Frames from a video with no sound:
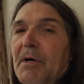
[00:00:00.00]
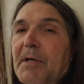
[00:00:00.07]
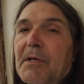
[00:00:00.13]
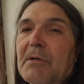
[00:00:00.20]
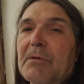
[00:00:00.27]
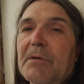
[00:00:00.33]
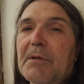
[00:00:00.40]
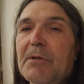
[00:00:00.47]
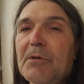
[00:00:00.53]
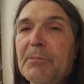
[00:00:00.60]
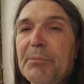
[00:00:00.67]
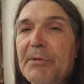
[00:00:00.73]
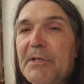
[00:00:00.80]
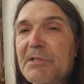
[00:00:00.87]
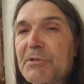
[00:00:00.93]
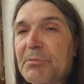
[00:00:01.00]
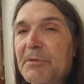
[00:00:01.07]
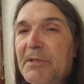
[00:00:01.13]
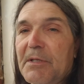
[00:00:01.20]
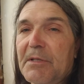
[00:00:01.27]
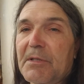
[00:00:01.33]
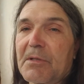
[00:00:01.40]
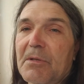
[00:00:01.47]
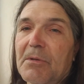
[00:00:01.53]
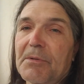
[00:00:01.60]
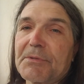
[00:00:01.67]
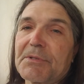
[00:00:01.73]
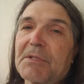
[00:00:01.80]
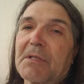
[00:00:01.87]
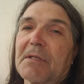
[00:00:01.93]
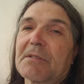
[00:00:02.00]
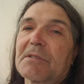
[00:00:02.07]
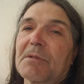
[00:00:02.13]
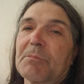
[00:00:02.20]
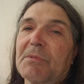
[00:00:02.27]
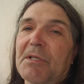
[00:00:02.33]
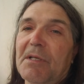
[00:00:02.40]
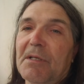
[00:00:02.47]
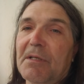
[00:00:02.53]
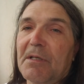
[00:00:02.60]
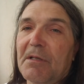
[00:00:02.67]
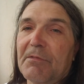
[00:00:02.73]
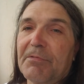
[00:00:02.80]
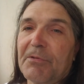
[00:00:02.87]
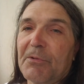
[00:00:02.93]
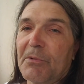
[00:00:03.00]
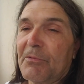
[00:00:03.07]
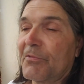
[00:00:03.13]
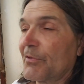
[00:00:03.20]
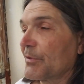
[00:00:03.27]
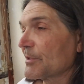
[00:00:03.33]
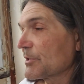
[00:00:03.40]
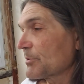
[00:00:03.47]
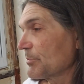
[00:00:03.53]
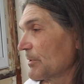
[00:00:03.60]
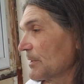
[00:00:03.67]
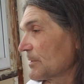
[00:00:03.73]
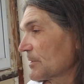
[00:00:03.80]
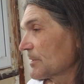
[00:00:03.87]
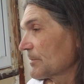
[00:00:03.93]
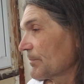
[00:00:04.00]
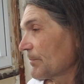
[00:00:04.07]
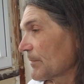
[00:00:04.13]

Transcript: you know, another place we need to go is to get some TD food for the sweets.